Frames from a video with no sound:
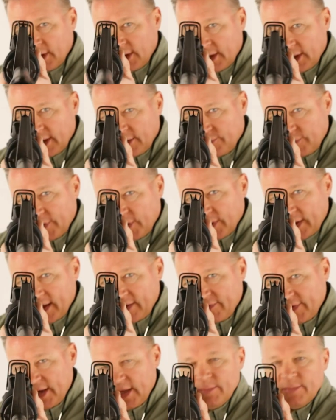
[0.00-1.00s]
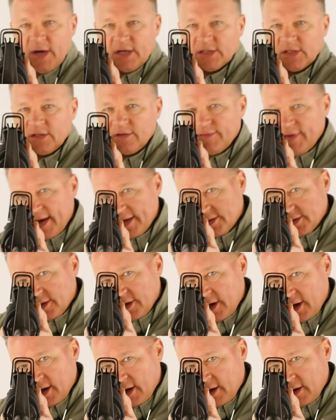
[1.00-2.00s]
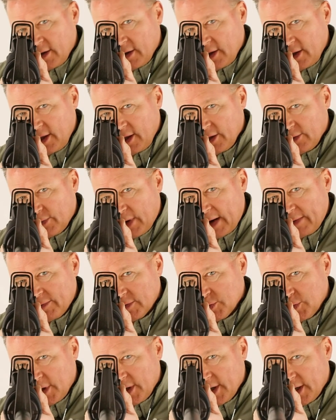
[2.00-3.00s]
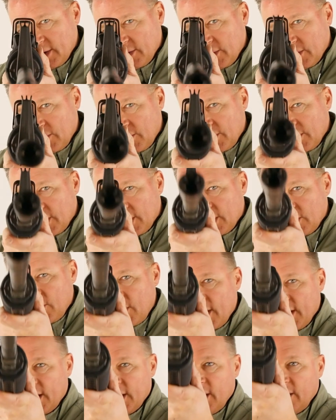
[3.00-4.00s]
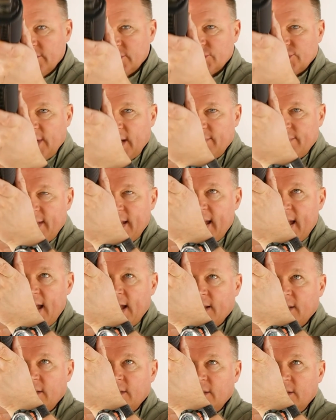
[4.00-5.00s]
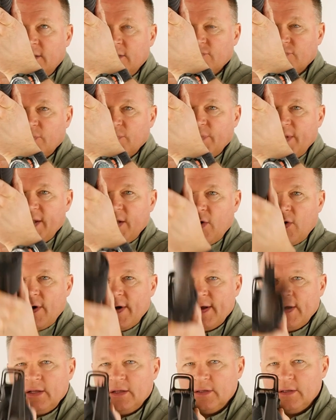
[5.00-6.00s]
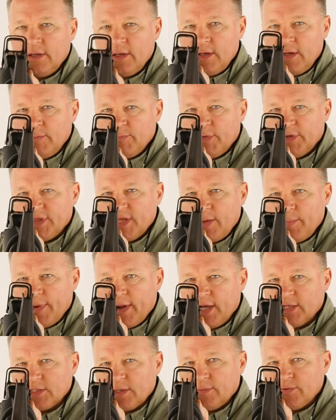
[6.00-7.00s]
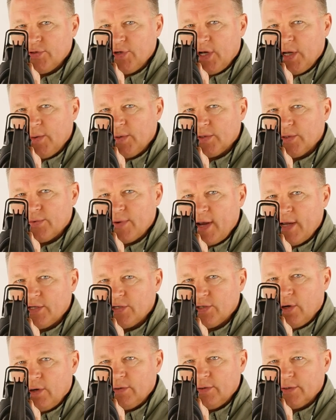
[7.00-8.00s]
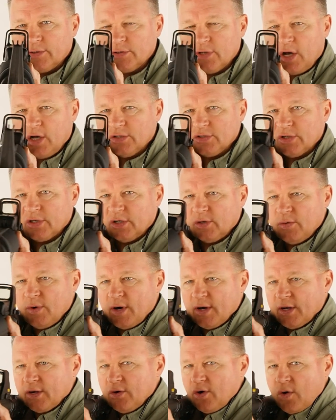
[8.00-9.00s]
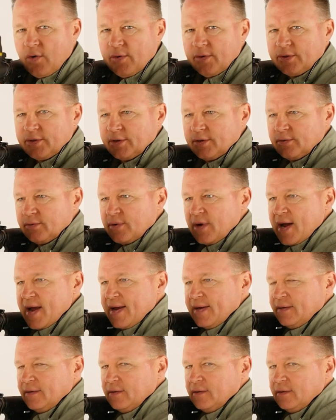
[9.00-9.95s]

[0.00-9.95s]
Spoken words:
if we don't have any muzzle device at all, the rifle's going to want to come straight back from recoil. But then because I'm shooting with the right shoulder, it's also going to want to go over to the right.